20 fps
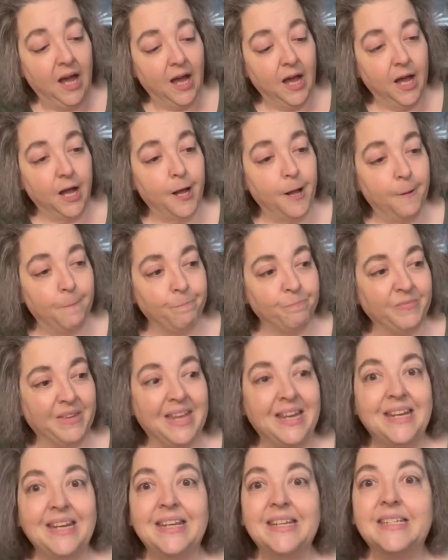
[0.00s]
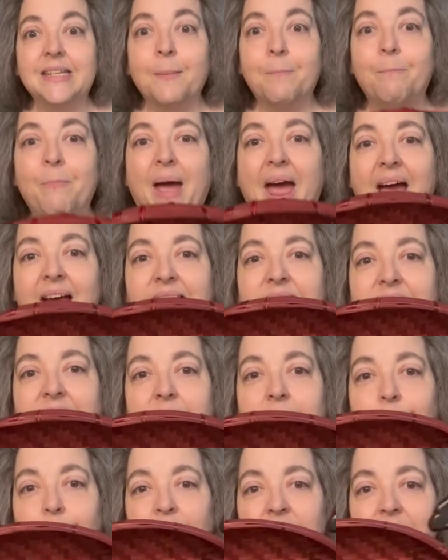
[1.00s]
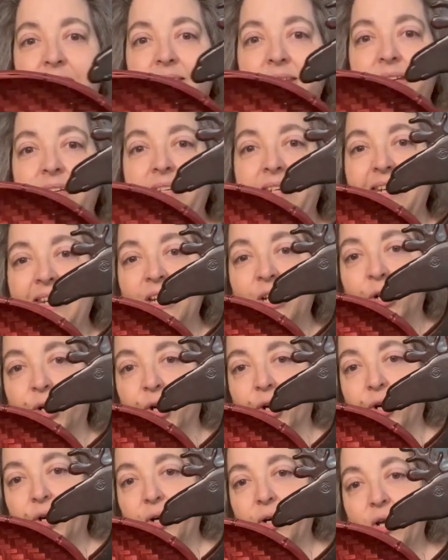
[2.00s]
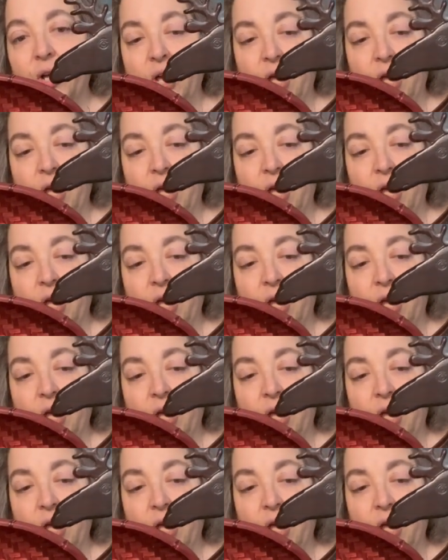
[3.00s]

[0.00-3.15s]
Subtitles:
It is a basket, but it's a deer.